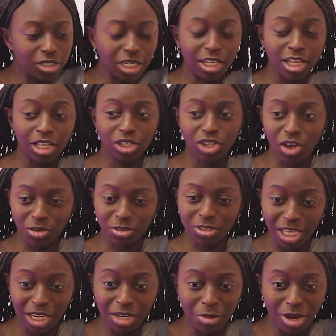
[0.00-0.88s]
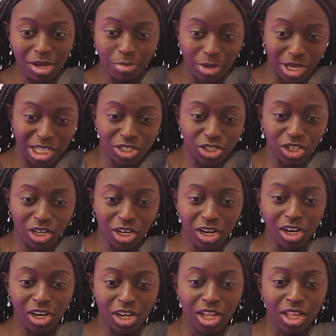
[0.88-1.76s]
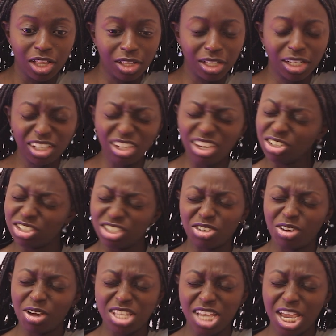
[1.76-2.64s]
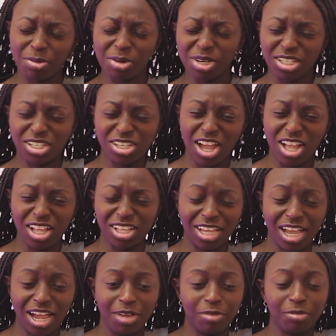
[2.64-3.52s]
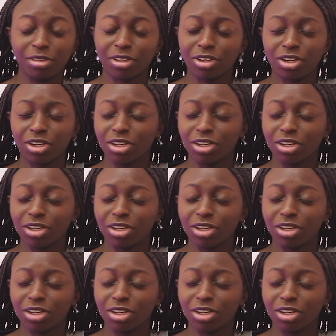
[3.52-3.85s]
It's like, no, take my picture. Like, you just don't take pictures at a time.